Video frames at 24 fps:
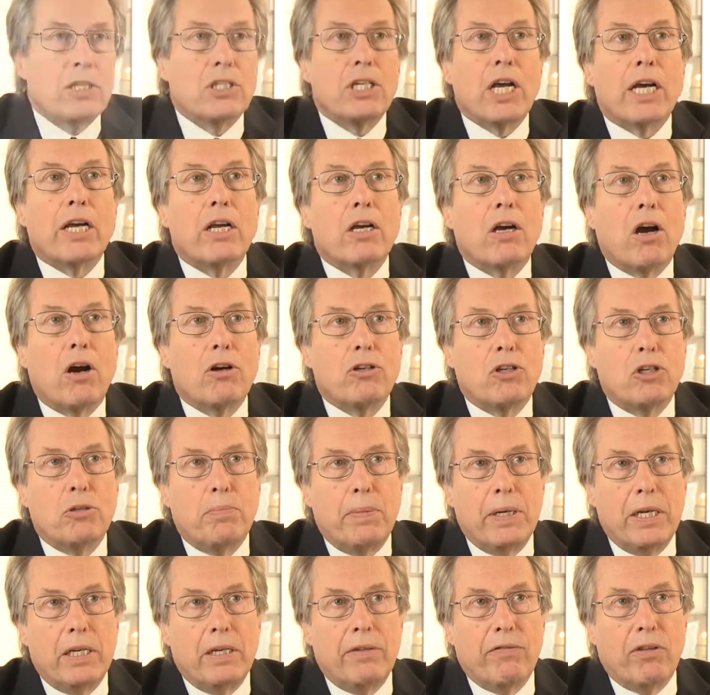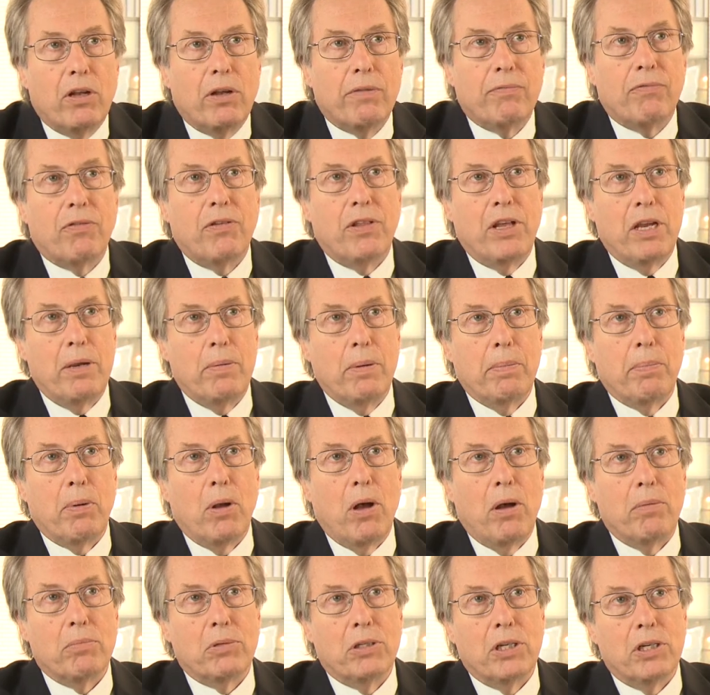A second cartridge being developed for the
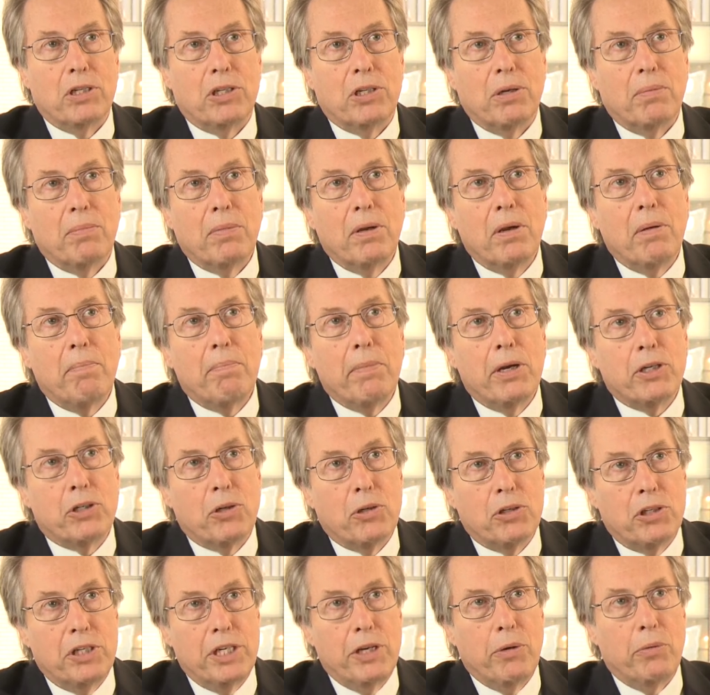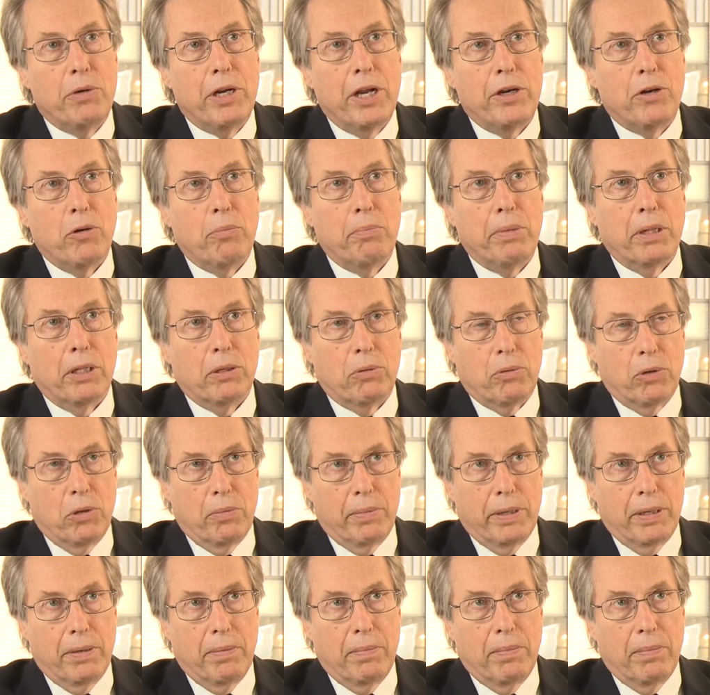HemoPalm system measures neonatal bilirubin.